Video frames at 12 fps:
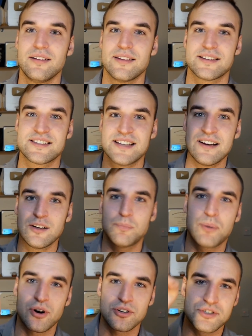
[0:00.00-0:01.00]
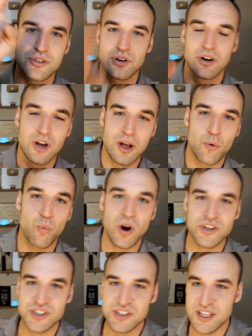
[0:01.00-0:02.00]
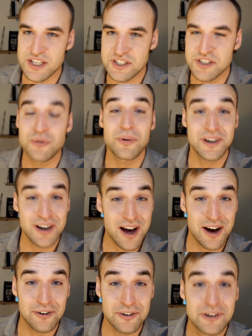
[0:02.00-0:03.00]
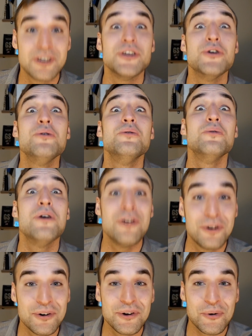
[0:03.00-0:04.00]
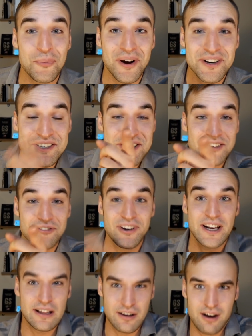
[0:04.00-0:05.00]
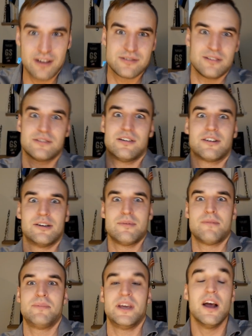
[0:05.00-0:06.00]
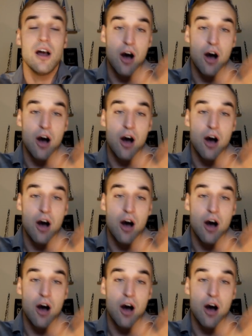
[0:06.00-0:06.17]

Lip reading: the single person watching this right now, you, who you're watching, feeling, oh, he's not talking about me.